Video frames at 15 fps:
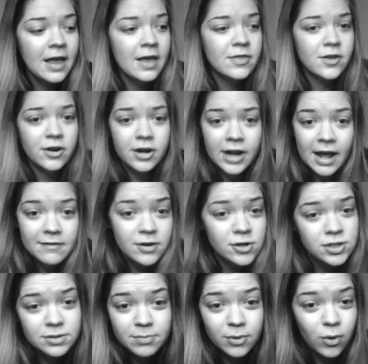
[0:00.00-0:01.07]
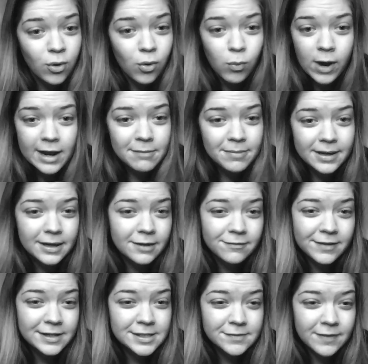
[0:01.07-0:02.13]
They're gonna have your typical white picket
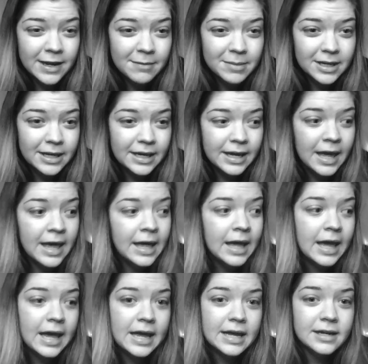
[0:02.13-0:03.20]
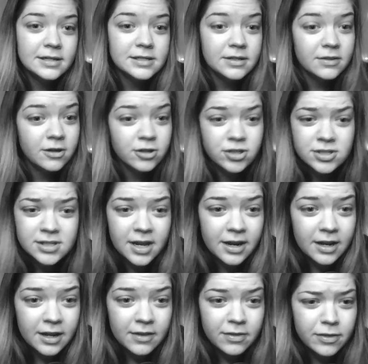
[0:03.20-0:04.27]
fence family, and they're just
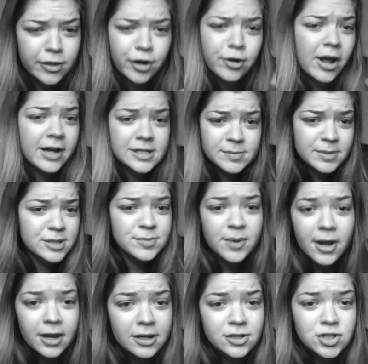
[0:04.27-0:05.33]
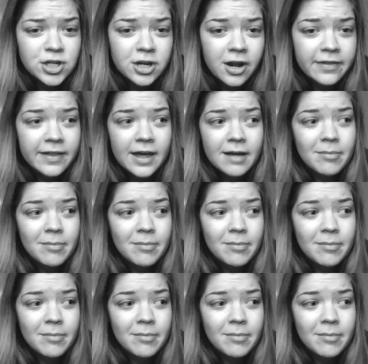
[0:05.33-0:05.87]
gonna, their husband's probably gonna cheat on them.